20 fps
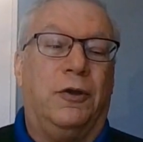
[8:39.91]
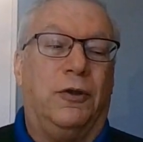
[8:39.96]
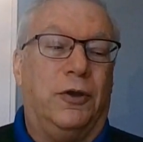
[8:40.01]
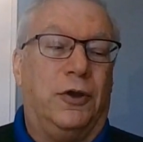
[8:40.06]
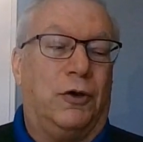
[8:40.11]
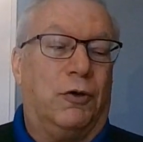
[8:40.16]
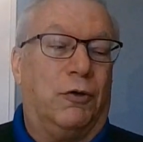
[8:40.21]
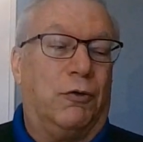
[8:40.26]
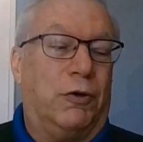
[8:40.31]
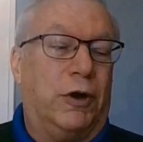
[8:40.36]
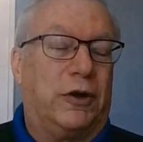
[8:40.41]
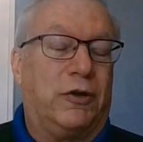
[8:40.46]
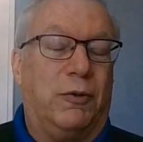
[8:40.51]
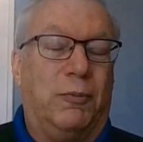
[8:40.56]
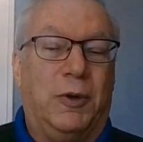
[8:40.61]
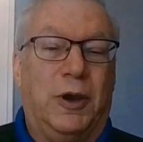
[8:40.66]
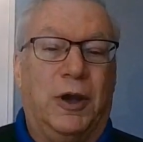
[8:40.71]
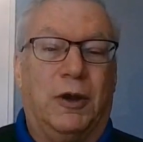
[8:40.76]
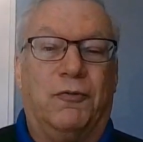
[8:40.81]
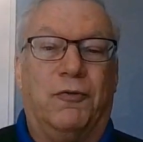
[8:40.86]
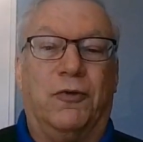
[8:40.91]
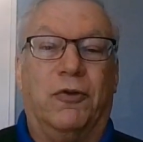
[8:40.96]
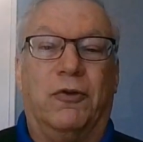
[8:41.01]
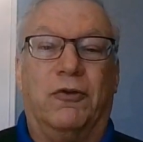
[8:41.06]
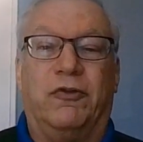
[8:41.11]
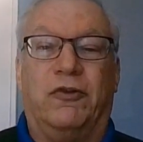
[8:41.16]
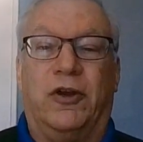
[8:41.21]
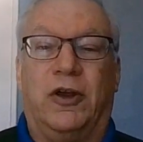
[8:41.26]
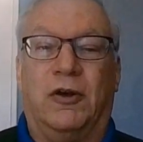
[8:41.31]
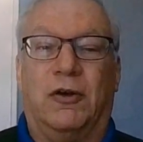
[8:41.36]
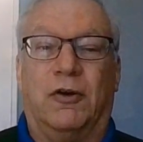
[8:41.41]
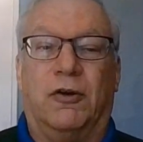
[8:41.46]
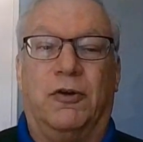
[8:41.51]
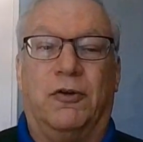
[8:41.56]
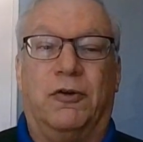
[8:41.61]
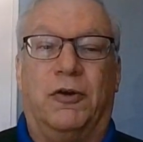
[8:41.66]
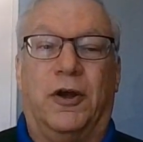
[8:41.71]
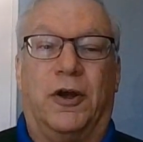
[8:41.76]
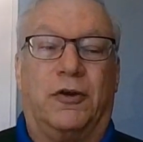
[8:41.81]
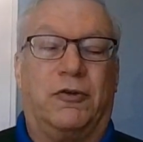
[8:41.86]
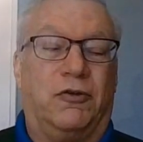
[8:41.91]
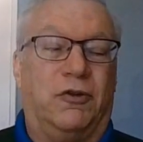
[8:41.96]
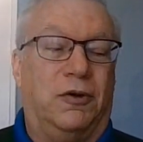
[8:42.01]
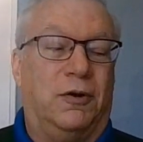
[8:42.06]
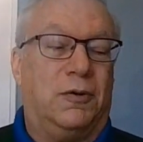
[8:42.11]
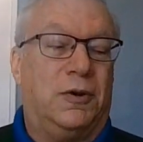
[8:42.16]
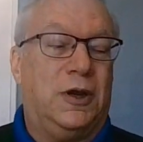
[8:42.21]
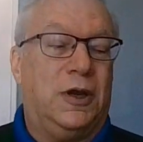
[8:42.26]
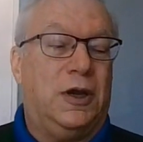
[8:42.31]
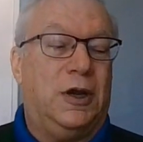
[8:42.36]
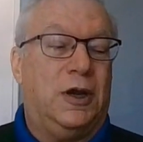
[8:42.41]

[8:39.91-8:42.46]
the correct amount for the standard deduction.